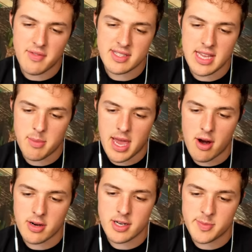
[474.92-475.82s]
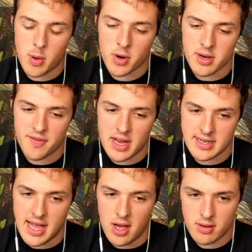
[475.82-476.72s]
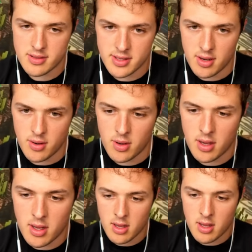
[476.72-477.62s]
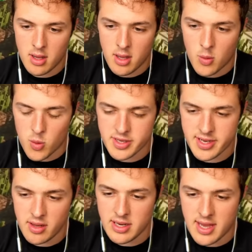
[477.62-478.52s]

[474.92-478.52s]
the same characters, but we're gonna find out. So, we're still in